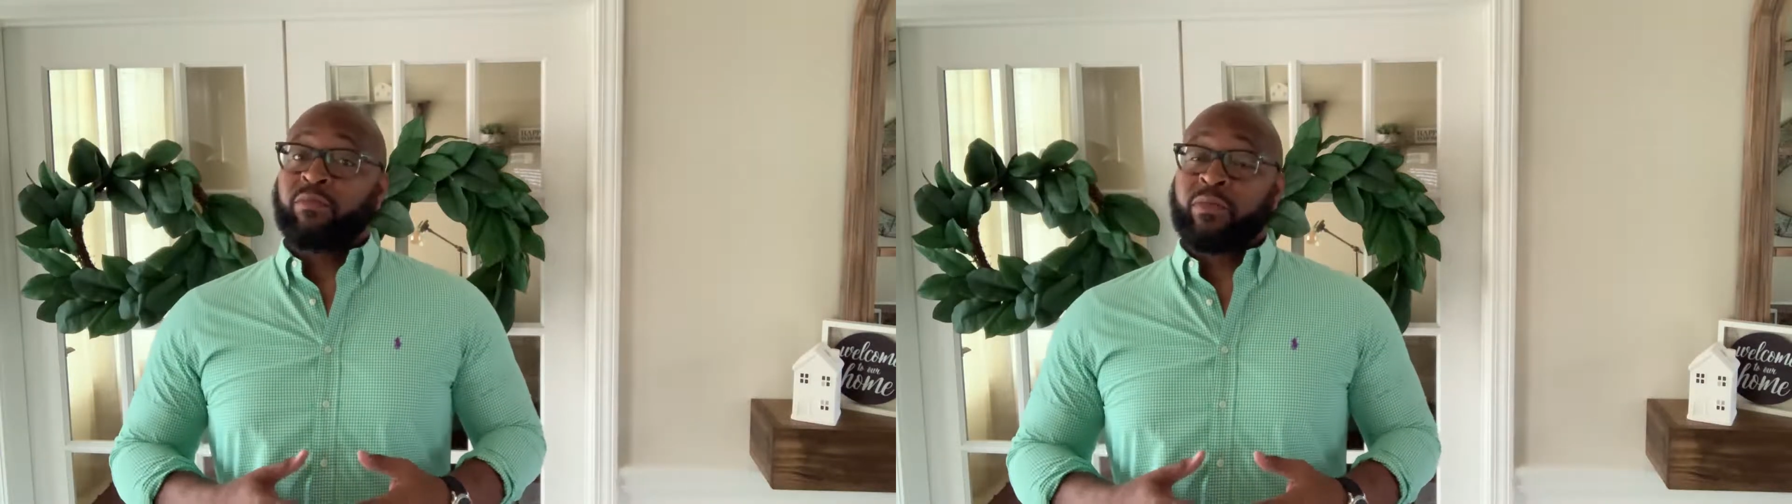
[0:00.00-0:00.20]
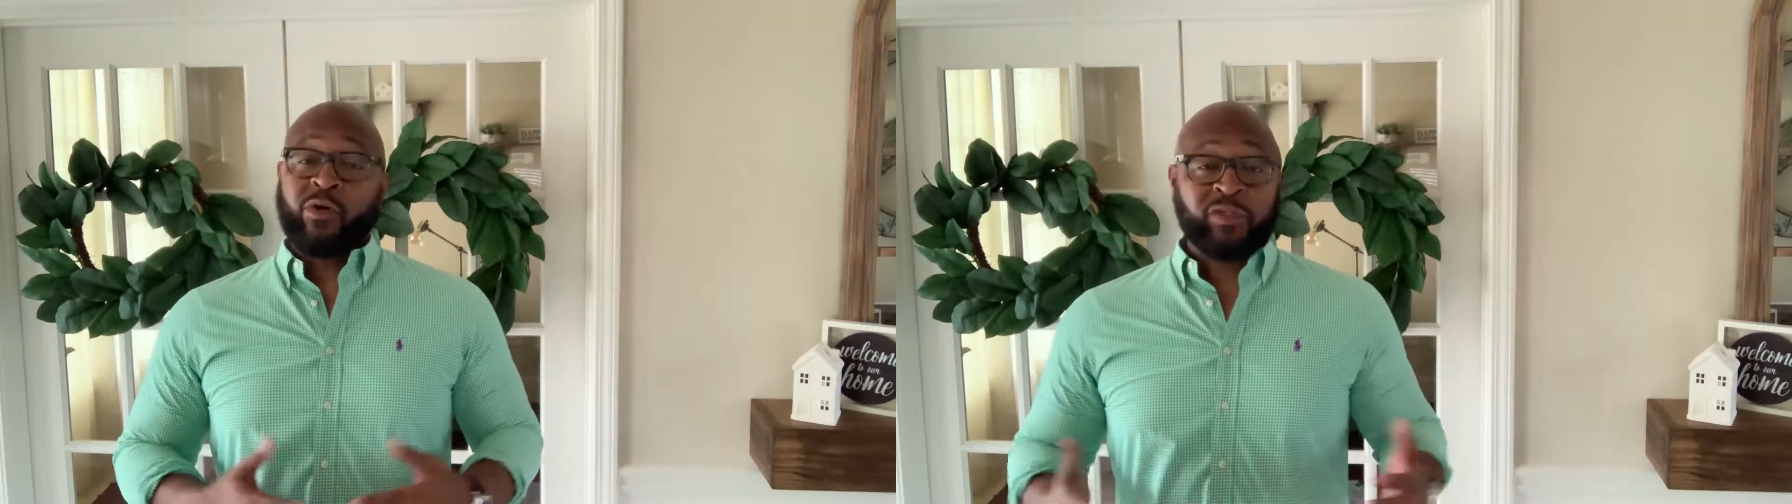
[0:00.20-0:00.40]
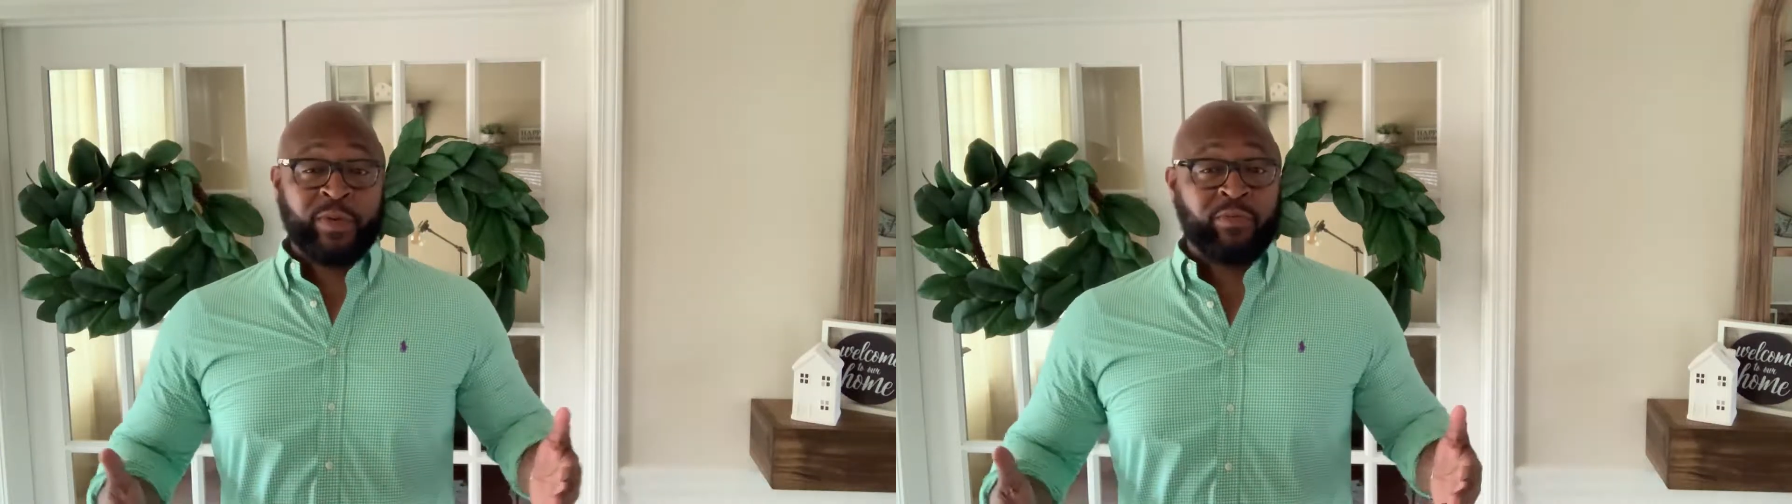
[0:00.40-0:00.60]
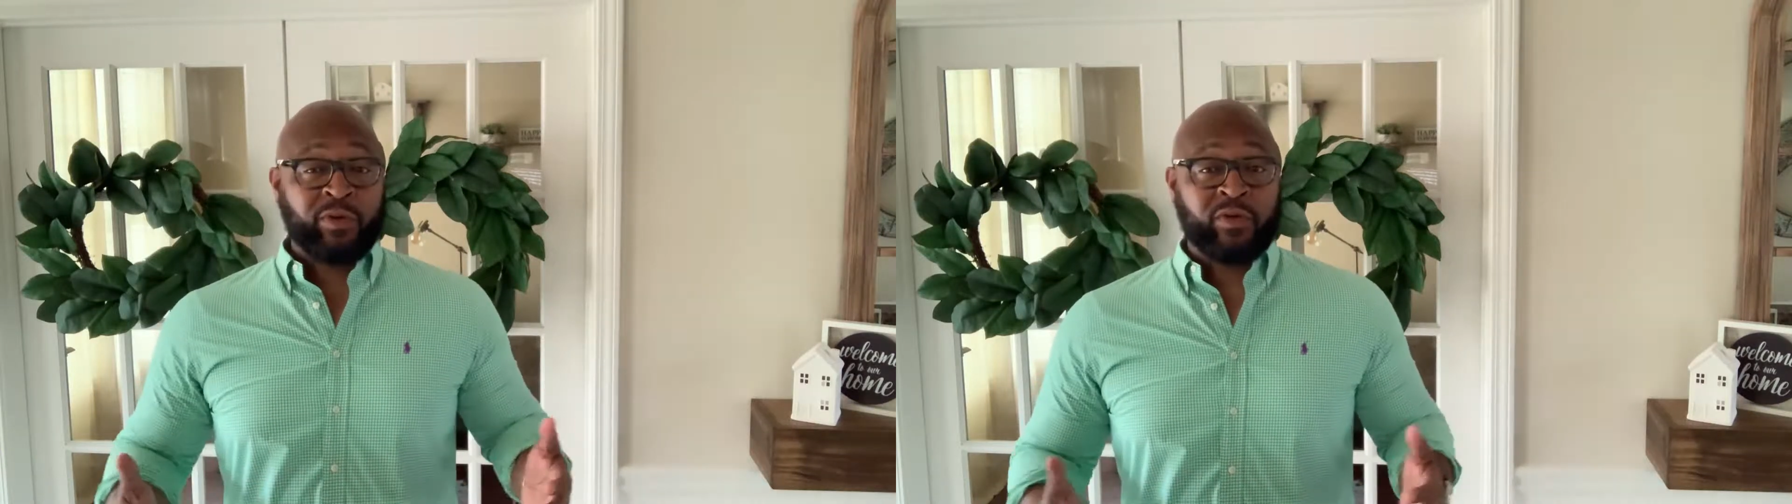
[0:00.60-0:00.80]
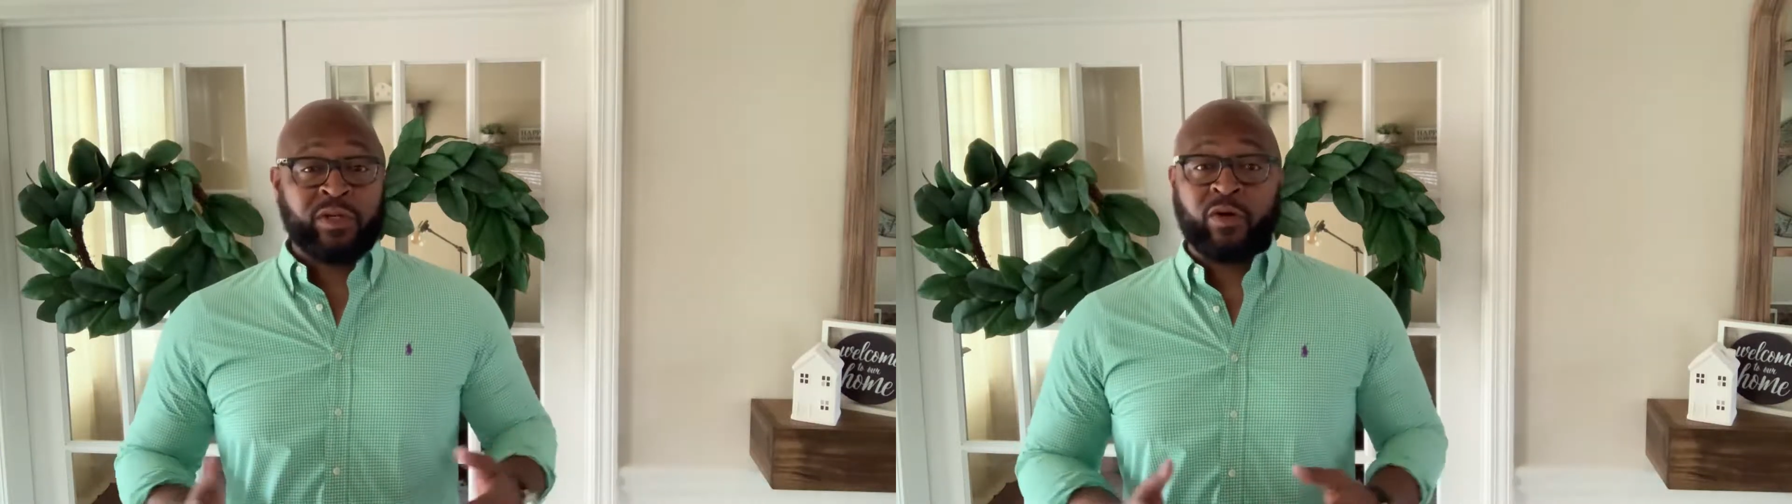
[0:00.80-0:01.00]
But most
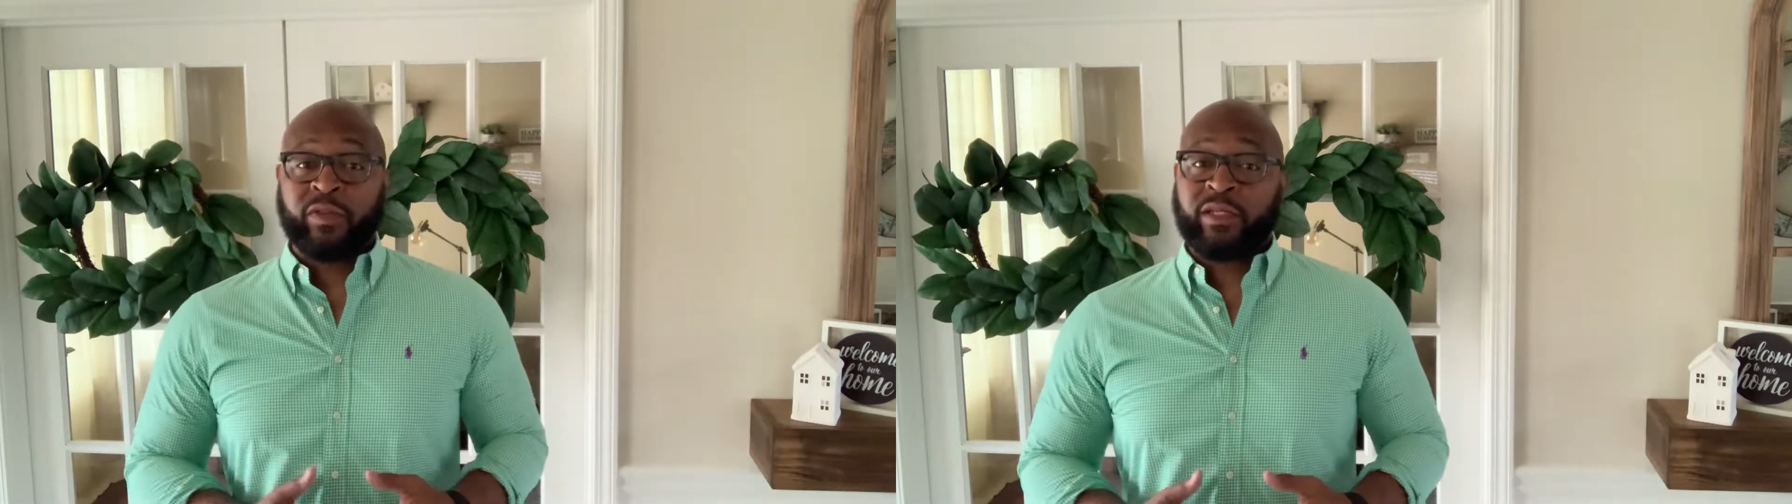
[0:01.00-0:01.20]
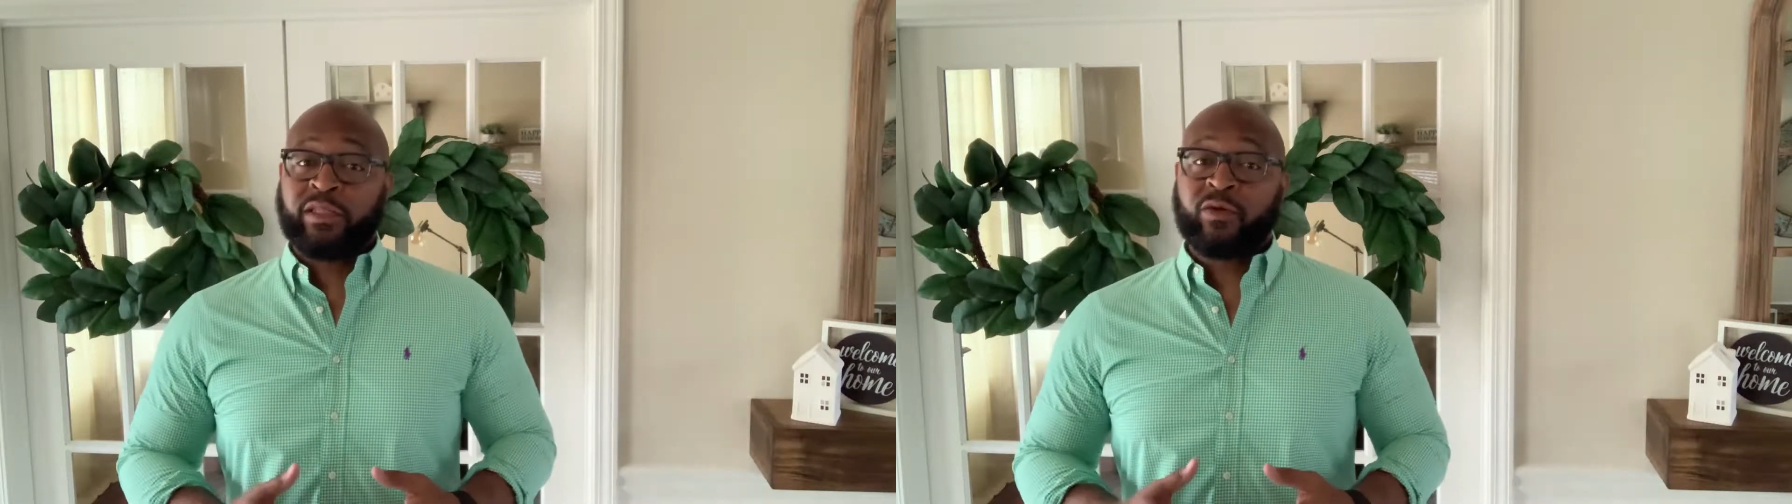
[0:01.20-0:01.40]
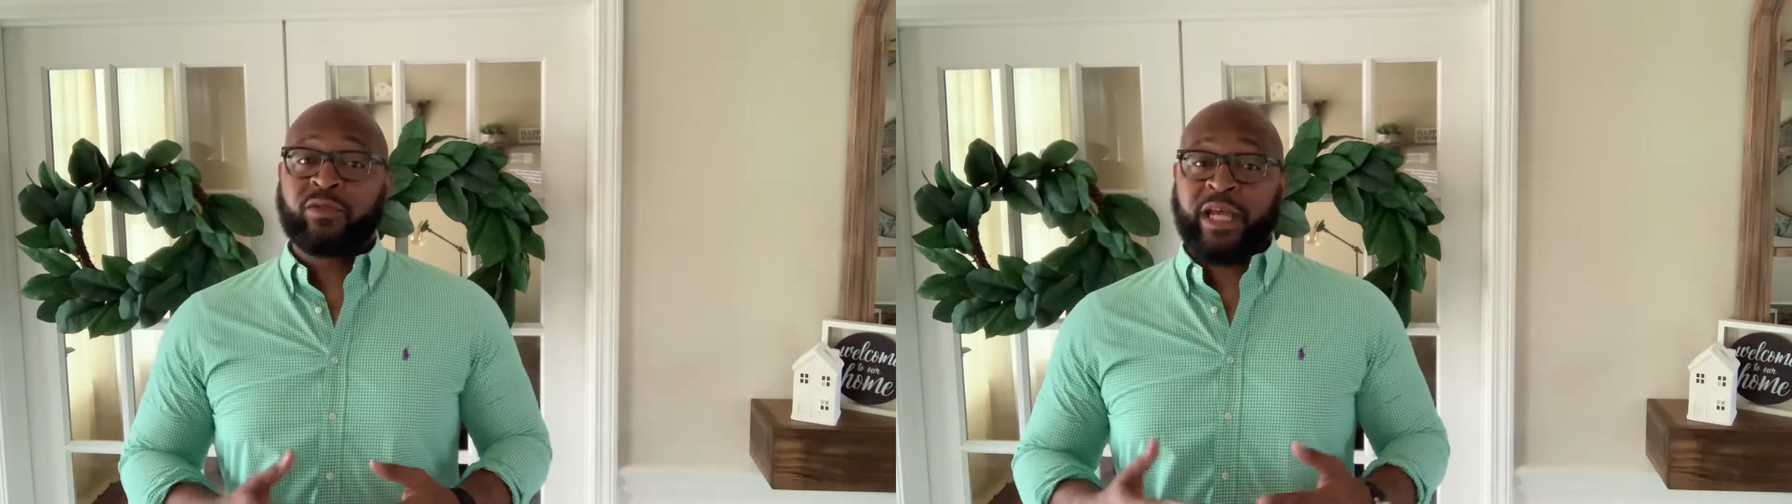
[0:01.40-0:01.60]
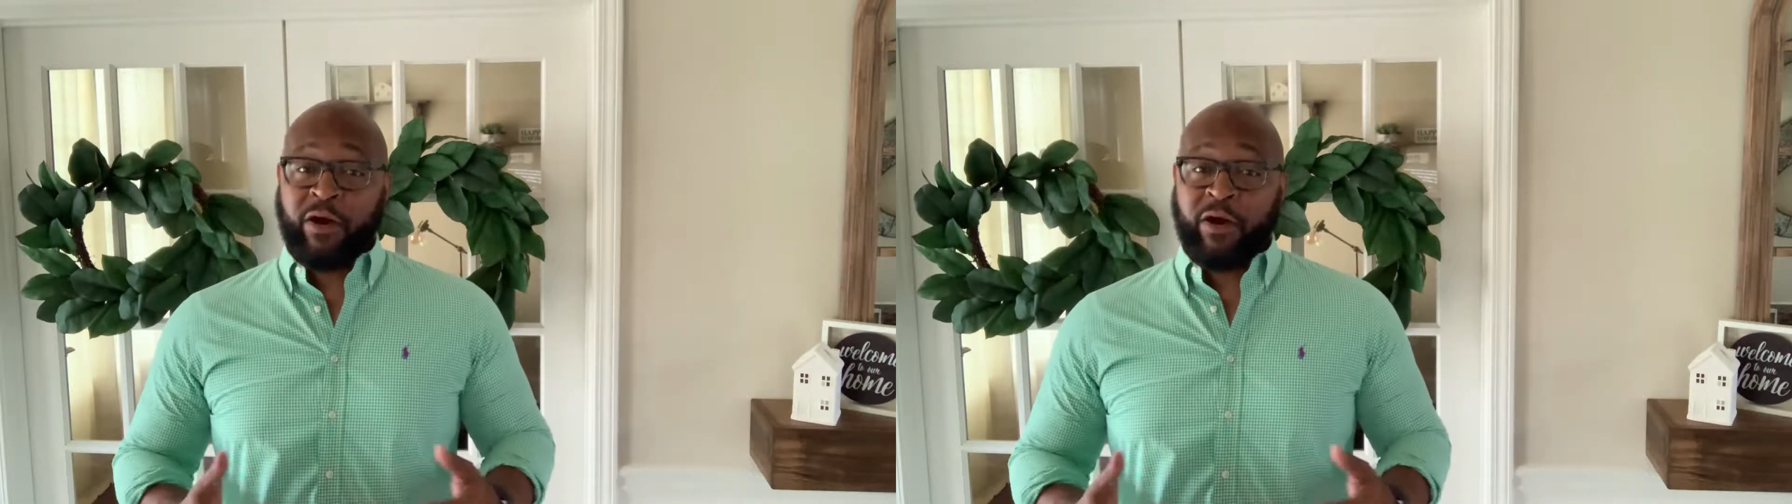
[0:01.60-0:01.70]
people don't know that those